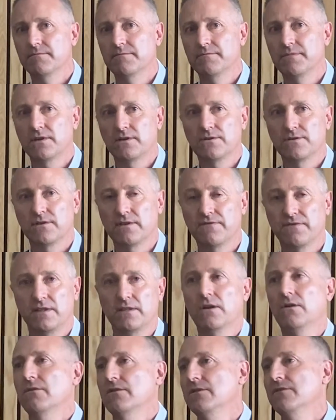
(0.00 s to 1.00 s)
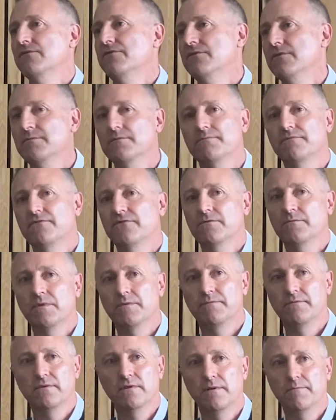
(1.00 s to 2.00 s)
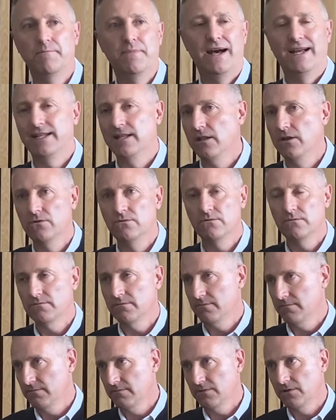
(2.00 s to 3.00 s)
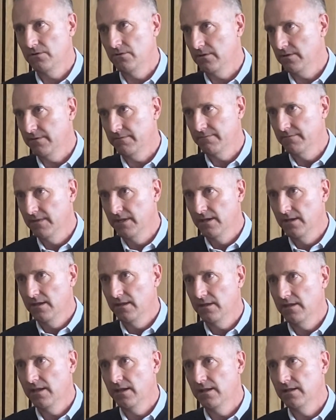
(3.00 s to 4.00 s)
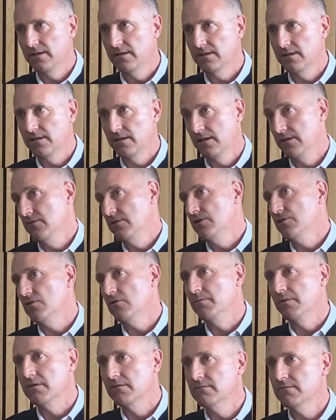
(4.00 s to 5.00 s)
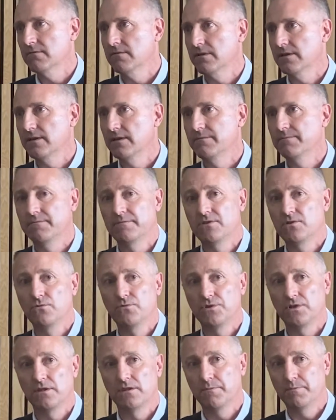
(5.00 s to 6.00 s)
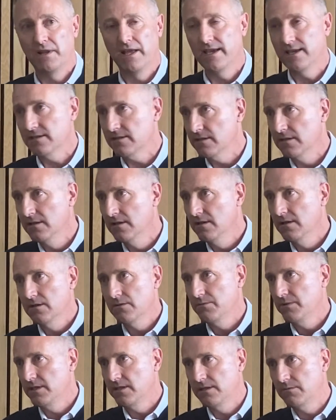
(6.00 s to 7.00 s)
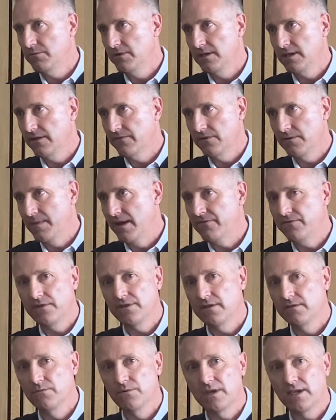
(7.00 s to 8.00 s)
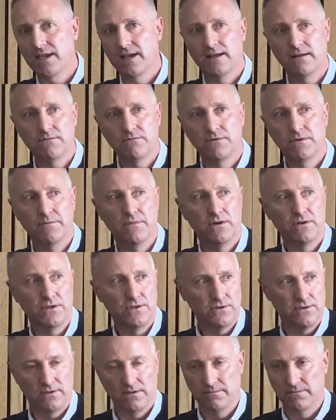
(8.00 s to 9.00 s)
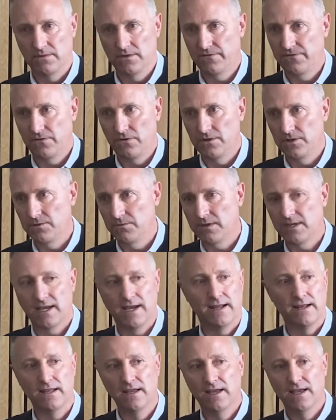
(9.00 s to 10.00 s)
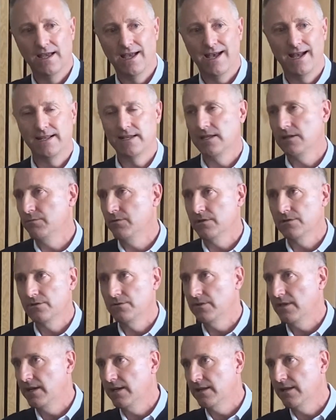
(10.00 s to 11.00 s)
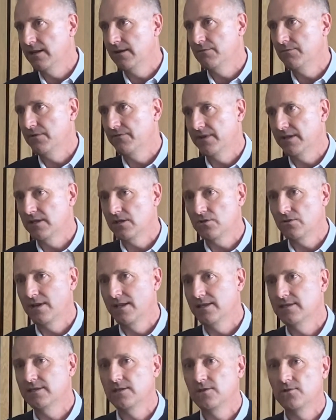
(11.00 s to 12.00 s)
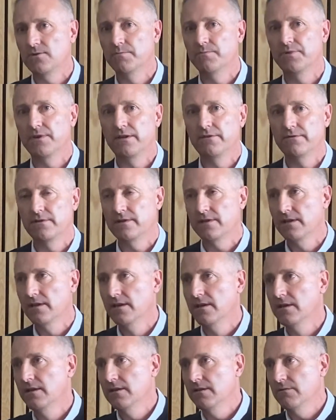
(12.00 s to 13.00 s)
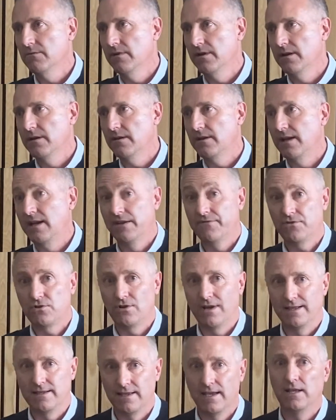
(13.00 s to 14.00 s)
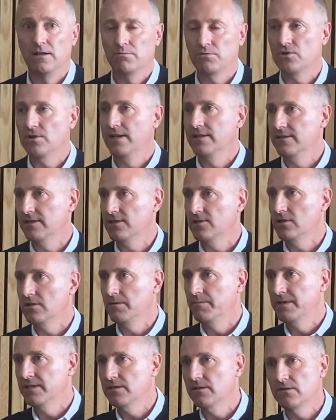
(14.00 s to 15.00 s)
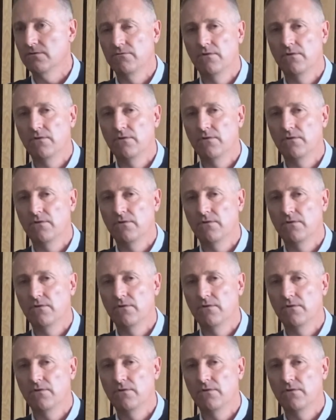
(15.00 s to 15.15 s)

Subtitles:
because if they don't learn from a bad loan, call it, then they're in trouble. It's always on the players. We give them everything we can, we monitor them as fully as we can. Andy will do that now. We've had a transition period where I've helped transition him into the